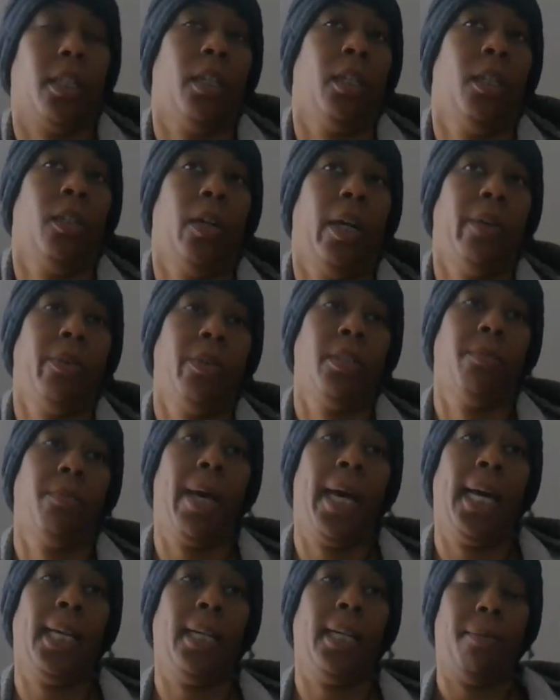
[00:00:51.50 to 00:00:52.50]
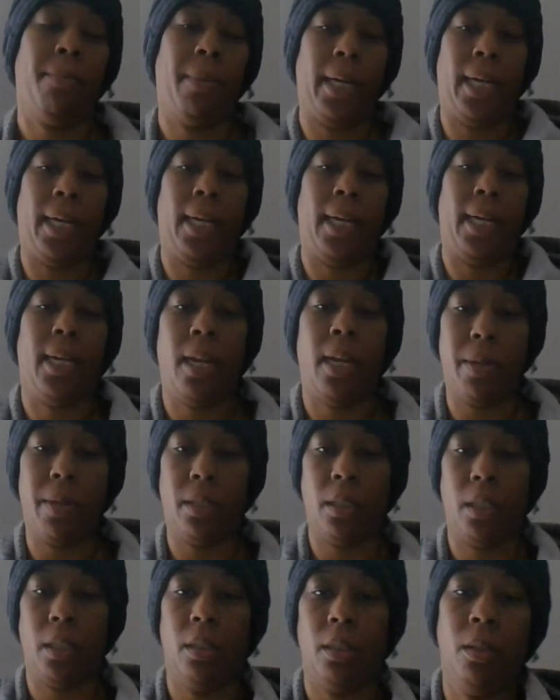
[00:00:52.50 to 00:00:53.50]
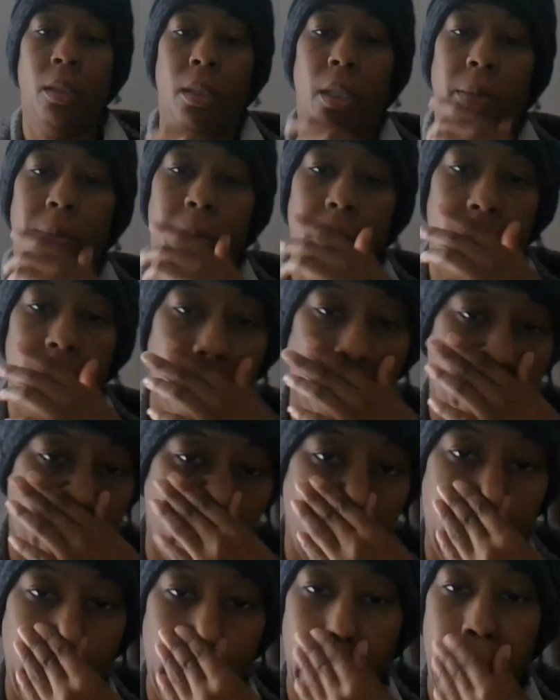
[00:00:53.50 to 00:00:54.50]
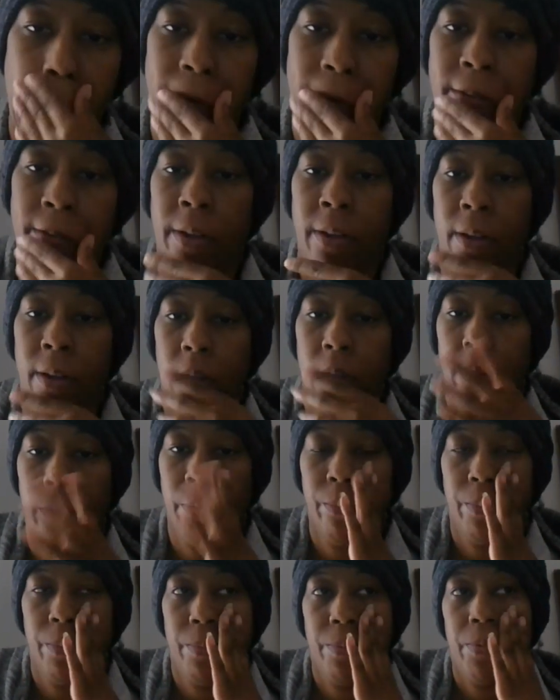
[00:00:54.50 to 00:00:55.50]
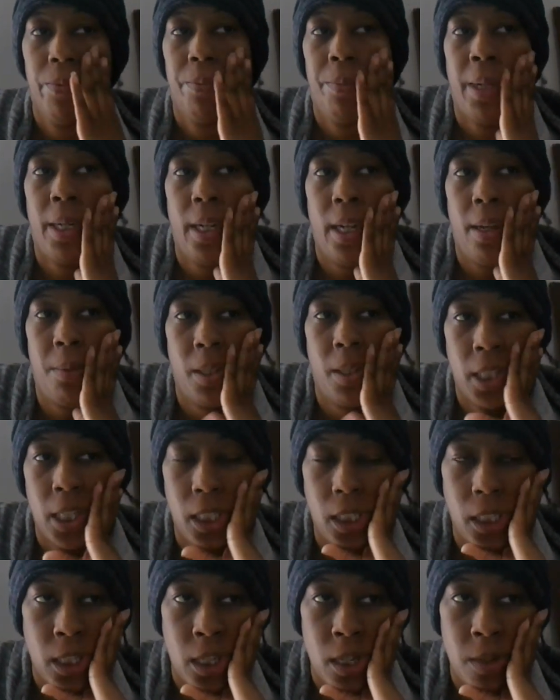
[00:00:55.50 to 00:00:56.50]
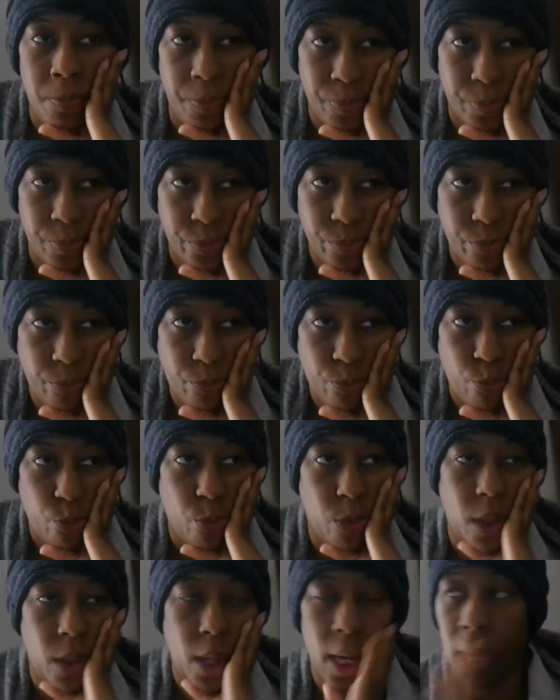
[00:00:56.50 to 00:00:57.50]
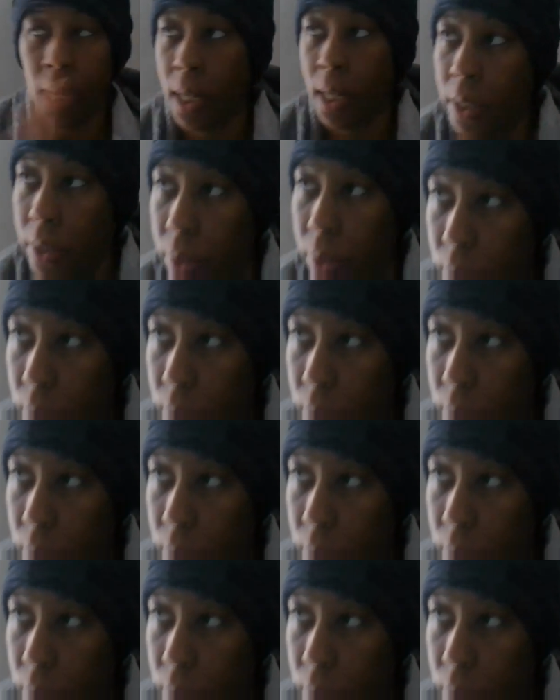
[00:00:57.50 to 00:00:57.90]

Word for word: oh, I was mad at my neighbors in the old neighborhood for not having been able to get sleep. And